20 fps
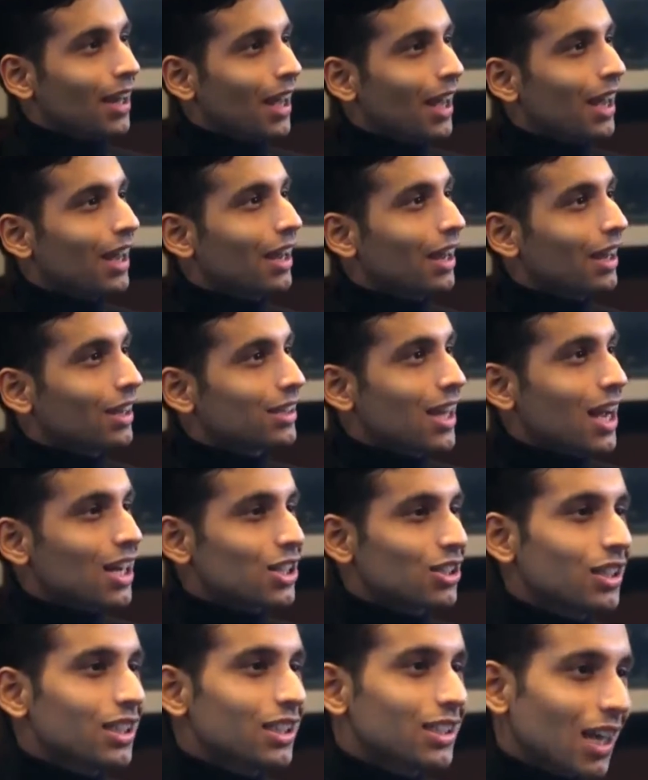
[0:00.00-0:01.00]
hey, it's
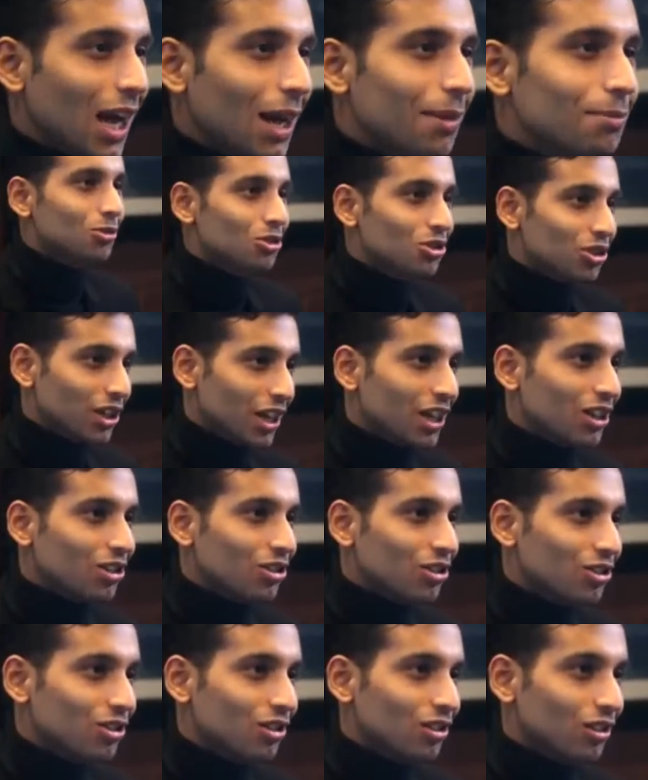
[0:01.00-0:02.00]
actually time to
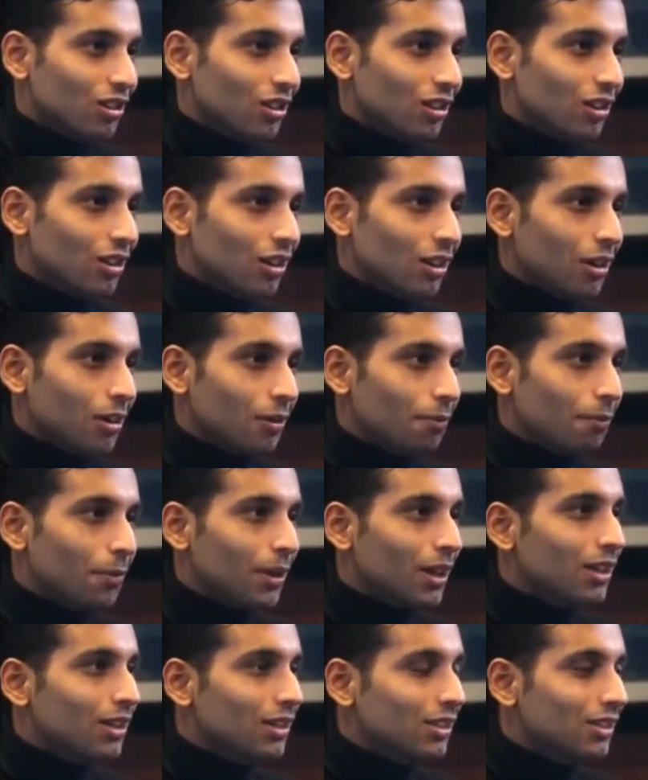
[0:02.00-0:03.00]
change.
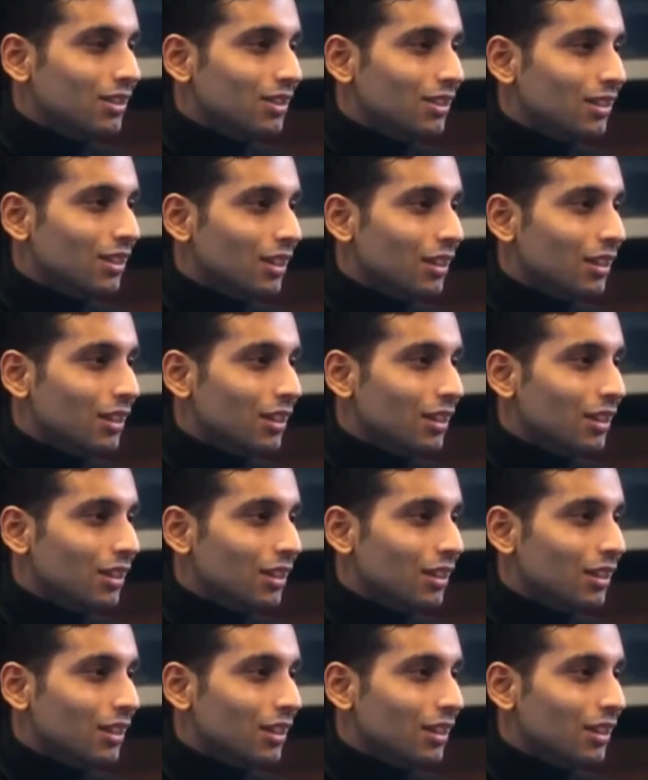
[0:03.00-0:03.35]
Because